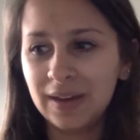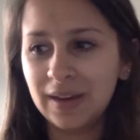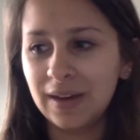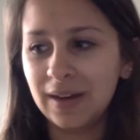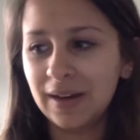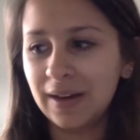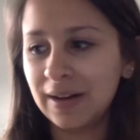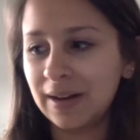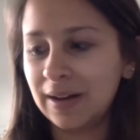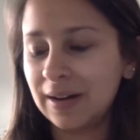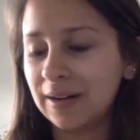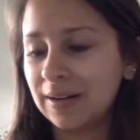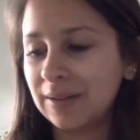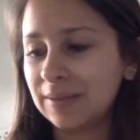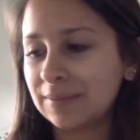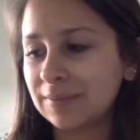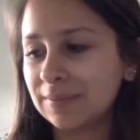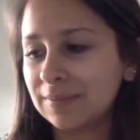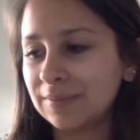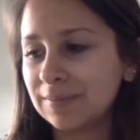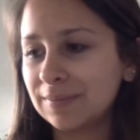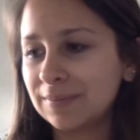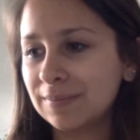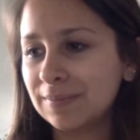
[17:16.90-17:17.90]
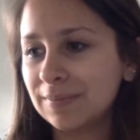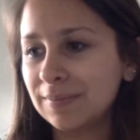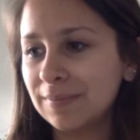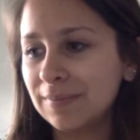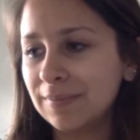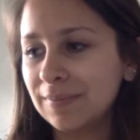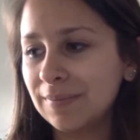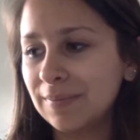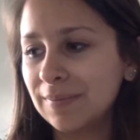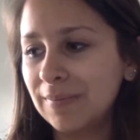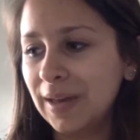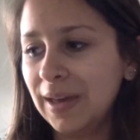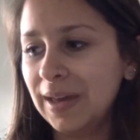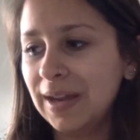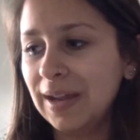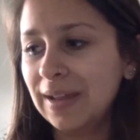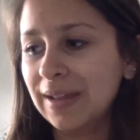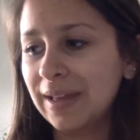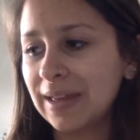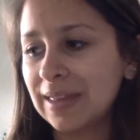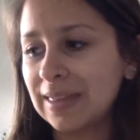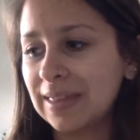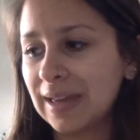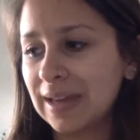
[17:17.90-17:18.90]
And I
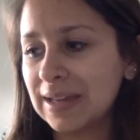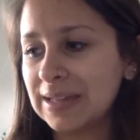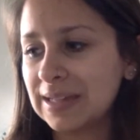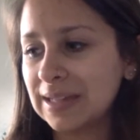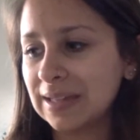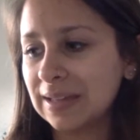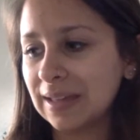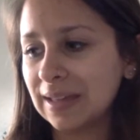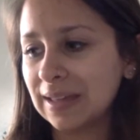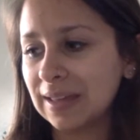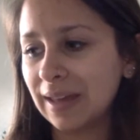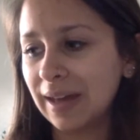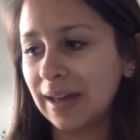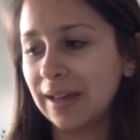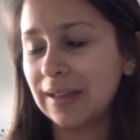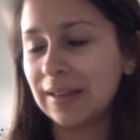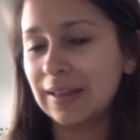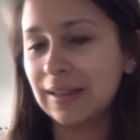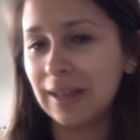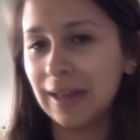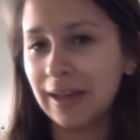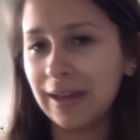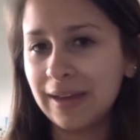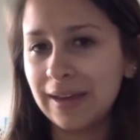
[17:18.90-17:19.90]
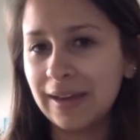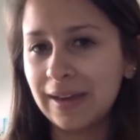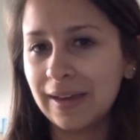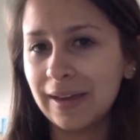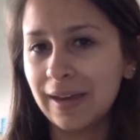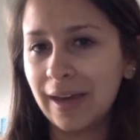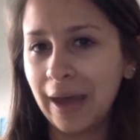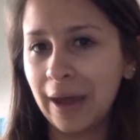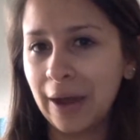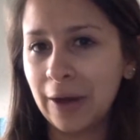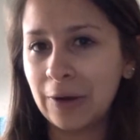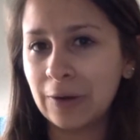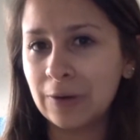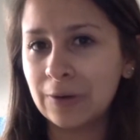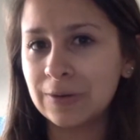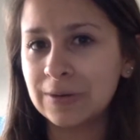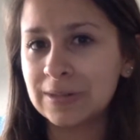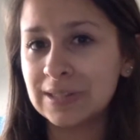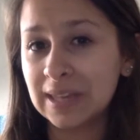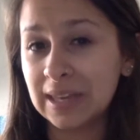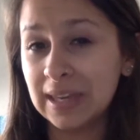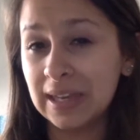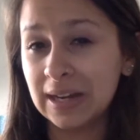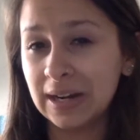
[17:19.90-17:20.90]
like the idea, like, I like how
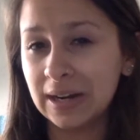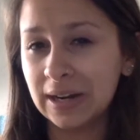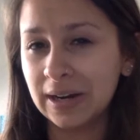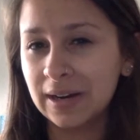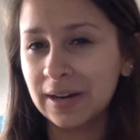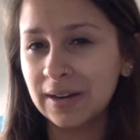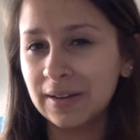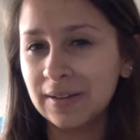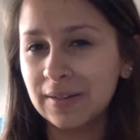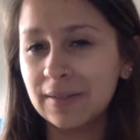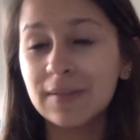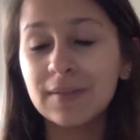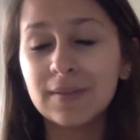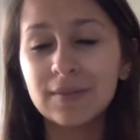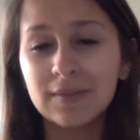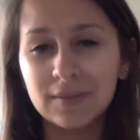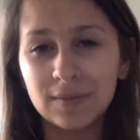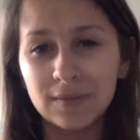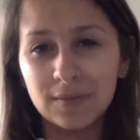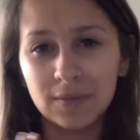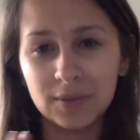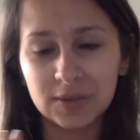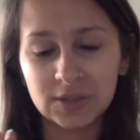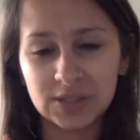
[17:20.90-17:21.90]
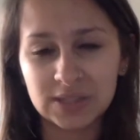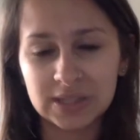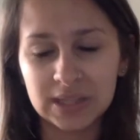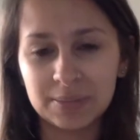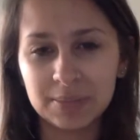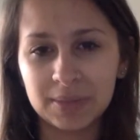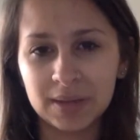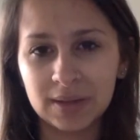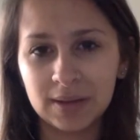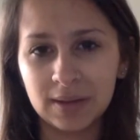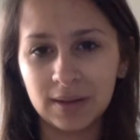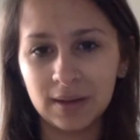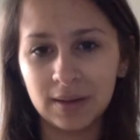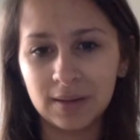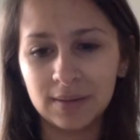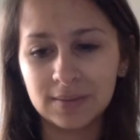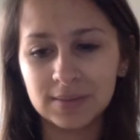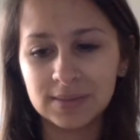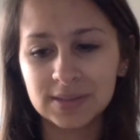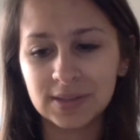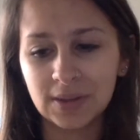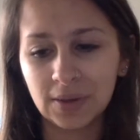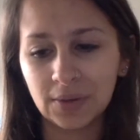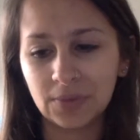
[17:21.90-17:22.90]
Skeeter, which is Emma
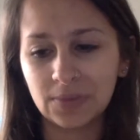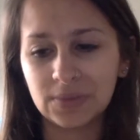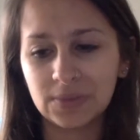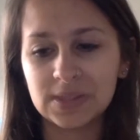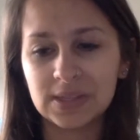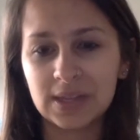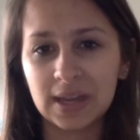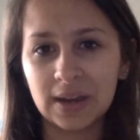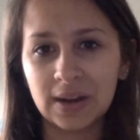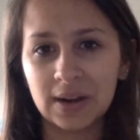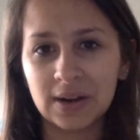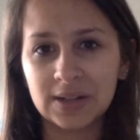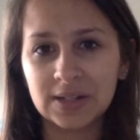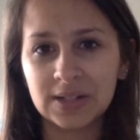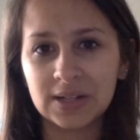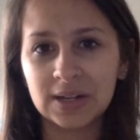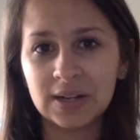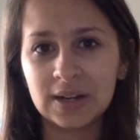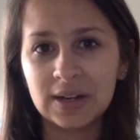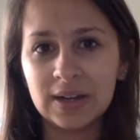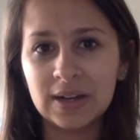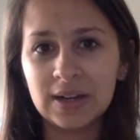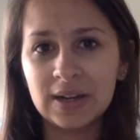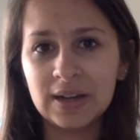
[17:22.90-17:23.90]
Stone's character,